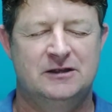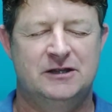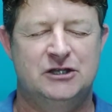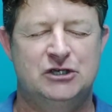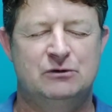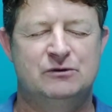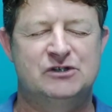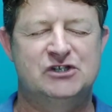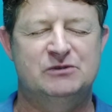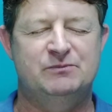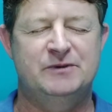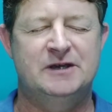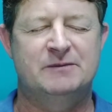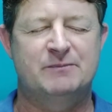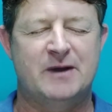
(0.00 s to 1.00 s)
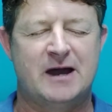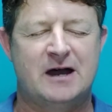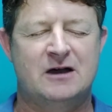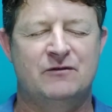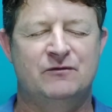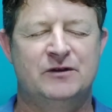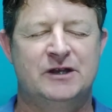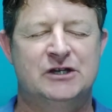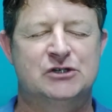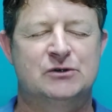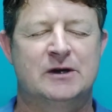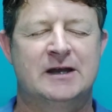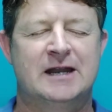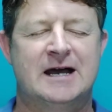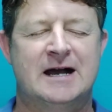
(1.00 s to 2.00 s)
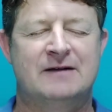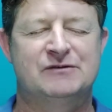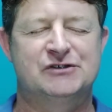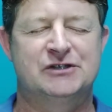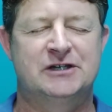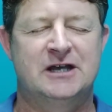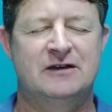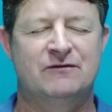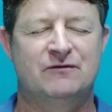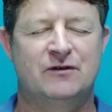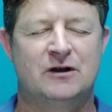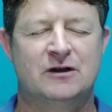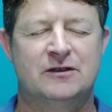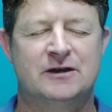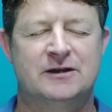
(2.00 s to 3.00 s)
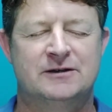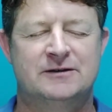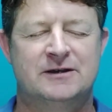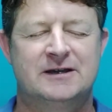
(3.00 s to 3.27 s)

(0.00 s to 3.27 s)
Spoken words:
that you would speak powerfully into our lives today, Father.